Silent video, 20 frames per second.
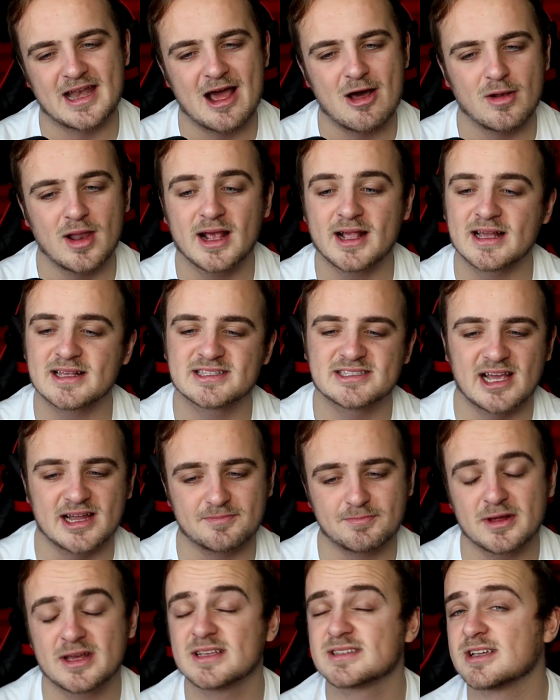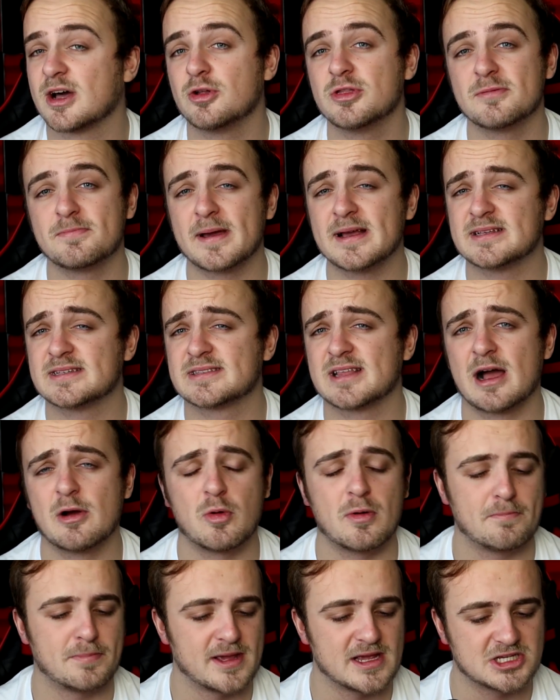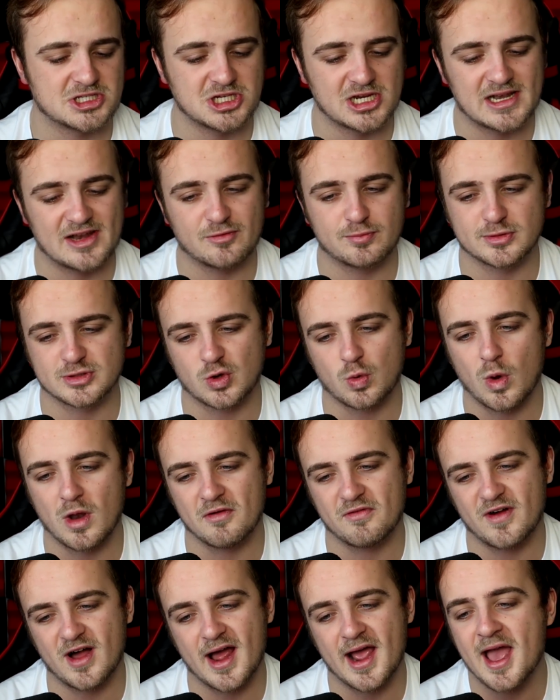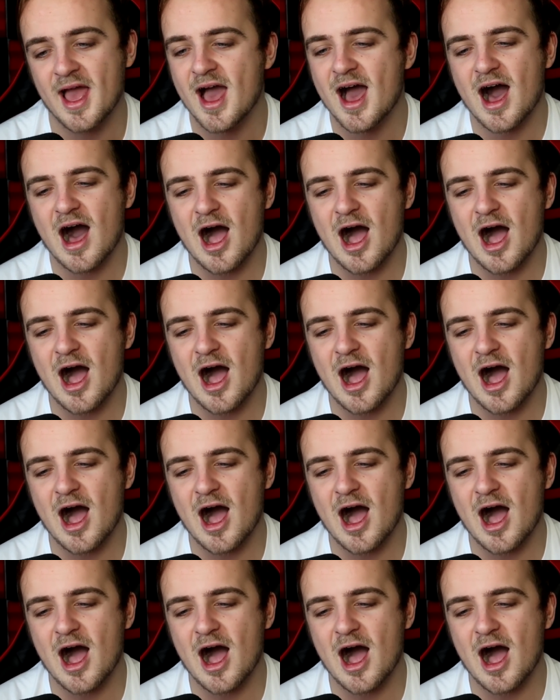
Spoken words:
Now, like I said, because on the basis that I want PSG and Liverpool to qualify,